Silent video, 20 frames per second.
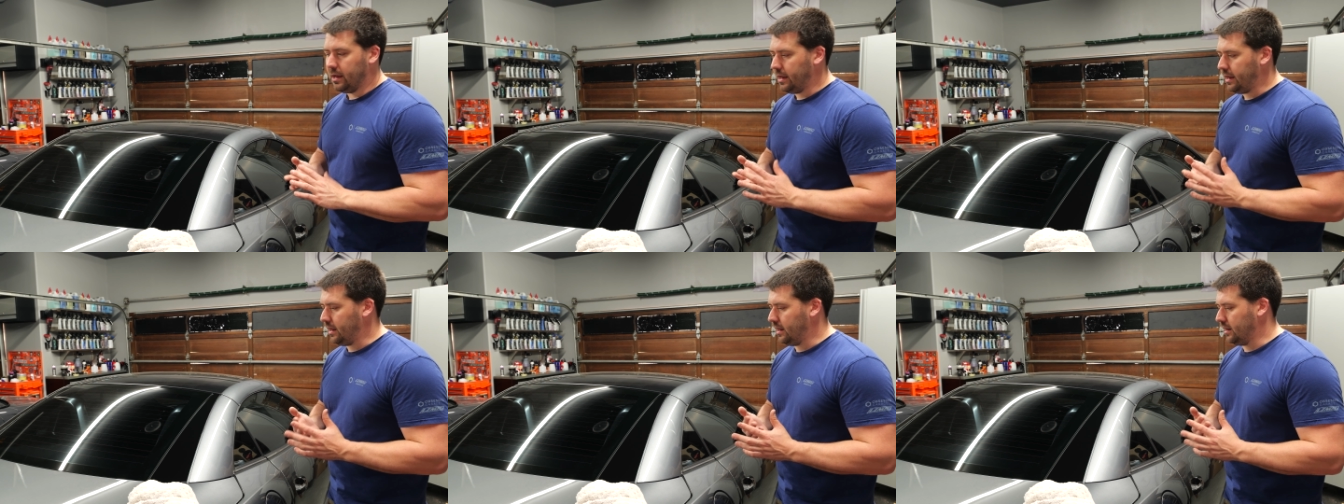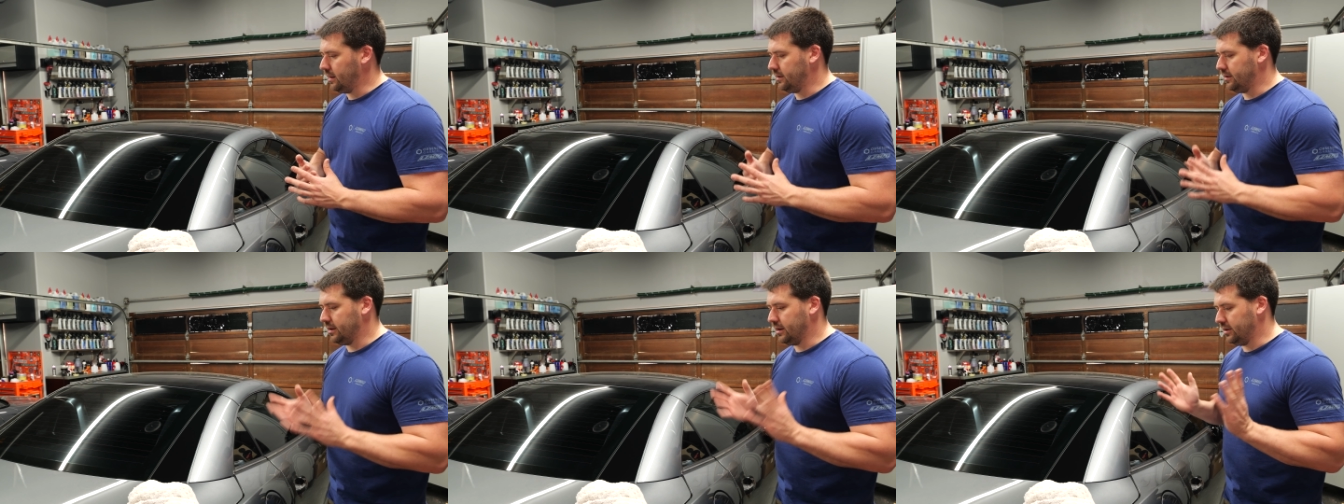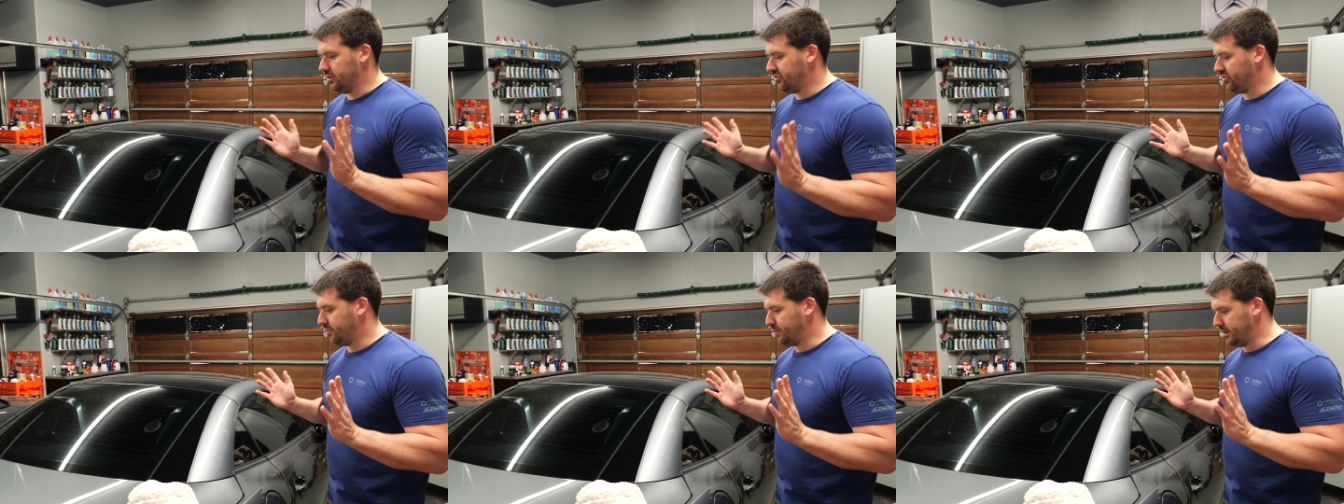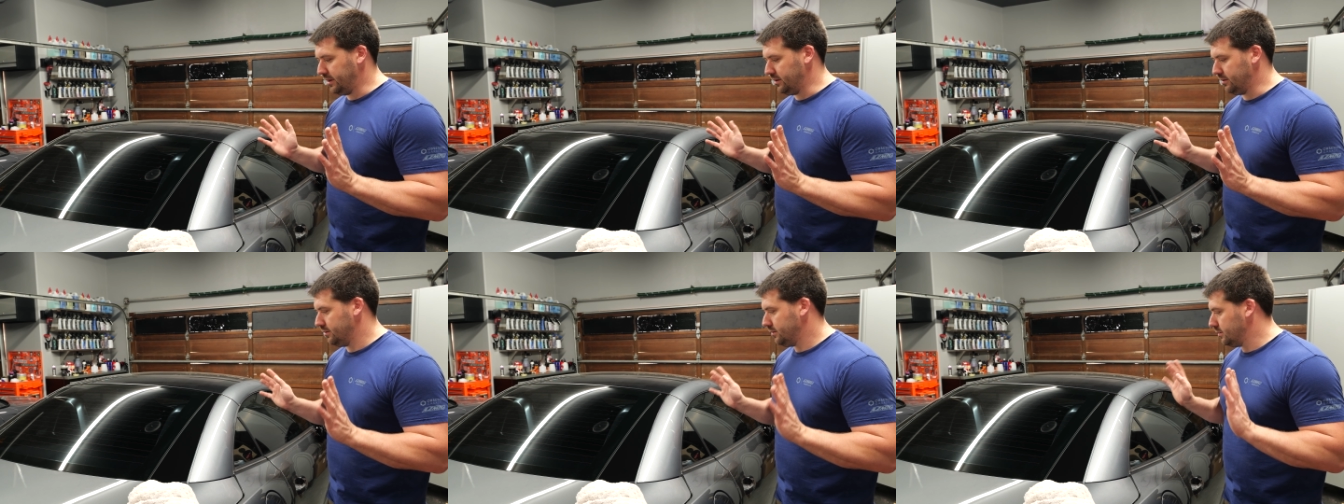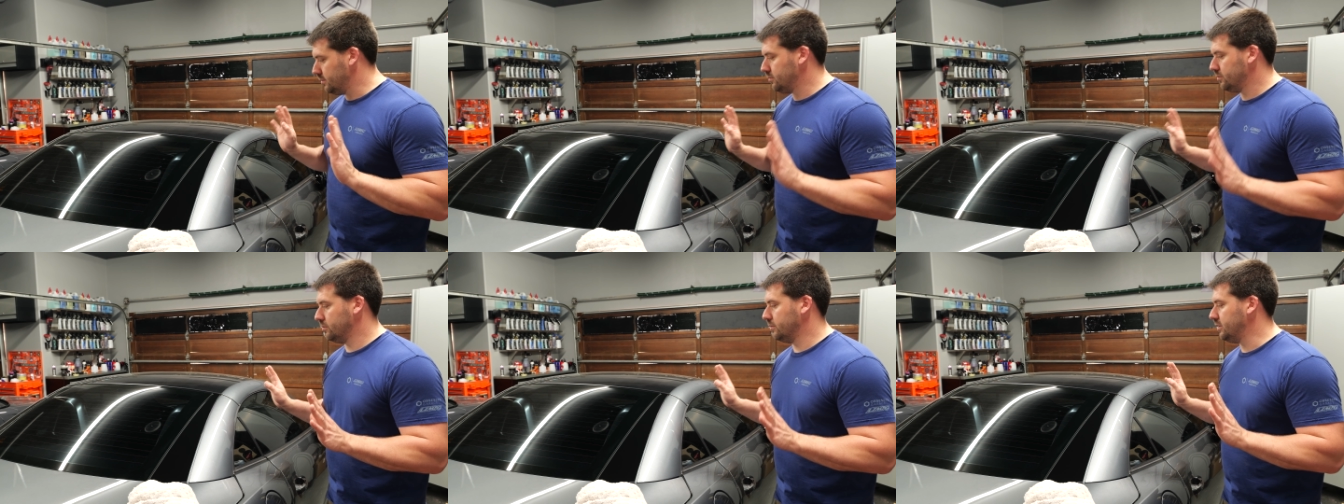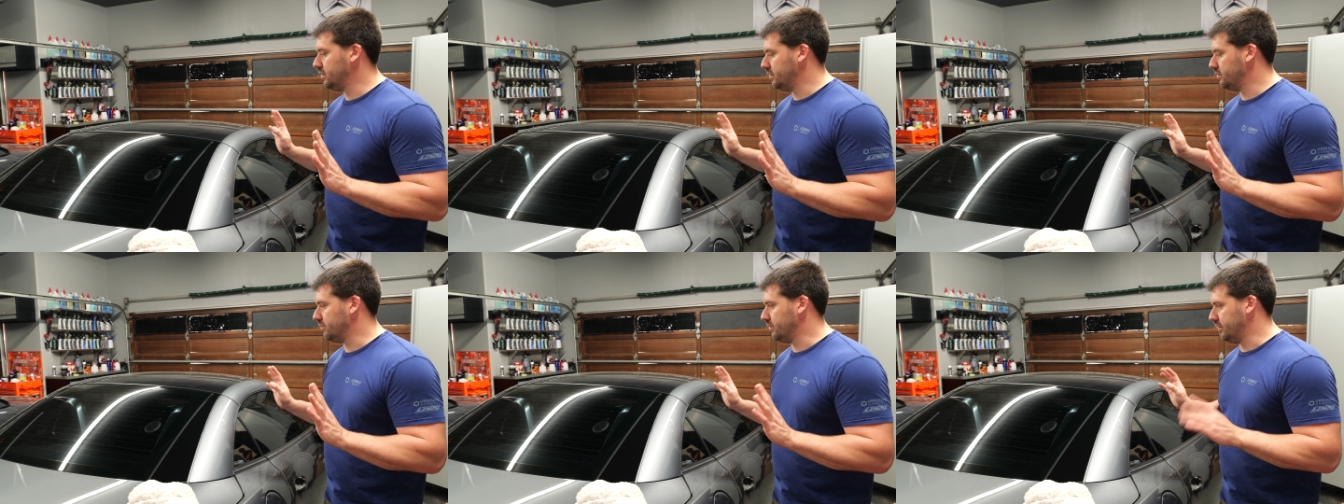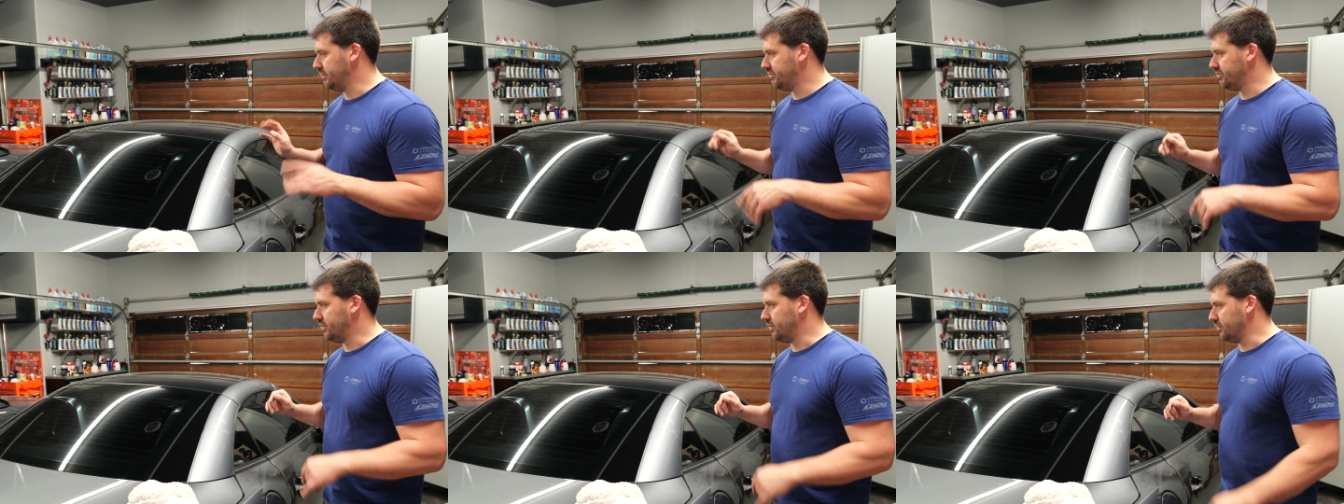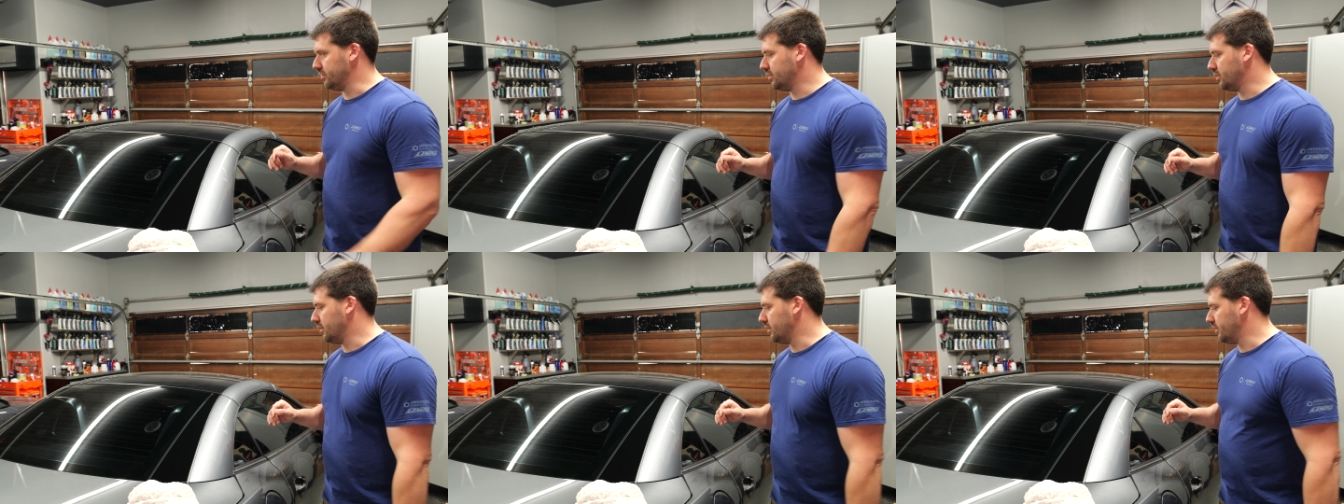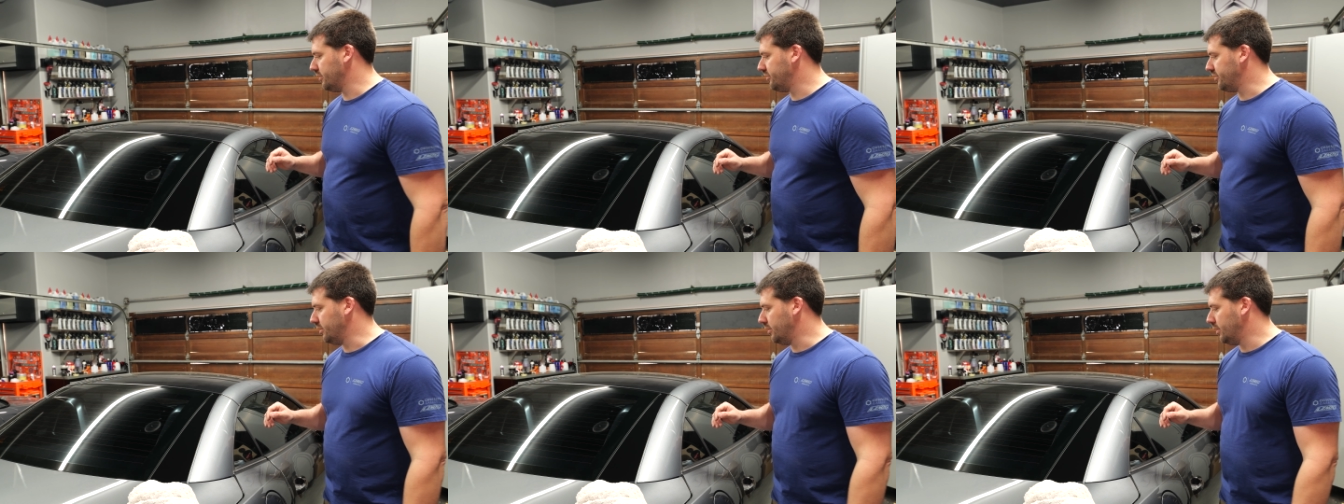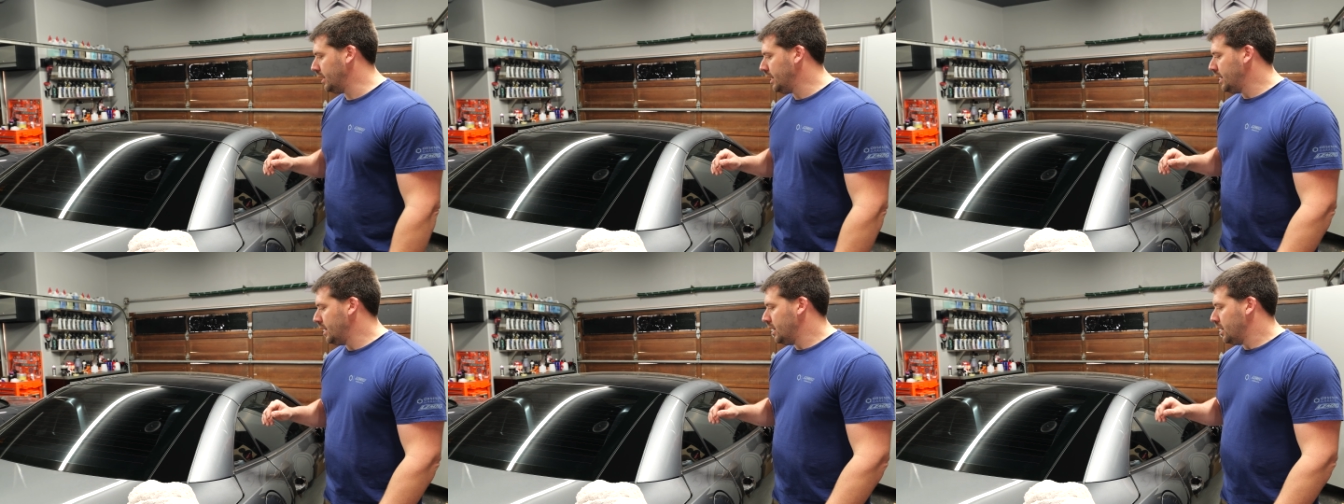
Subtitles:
And it's just been really, really solid car. So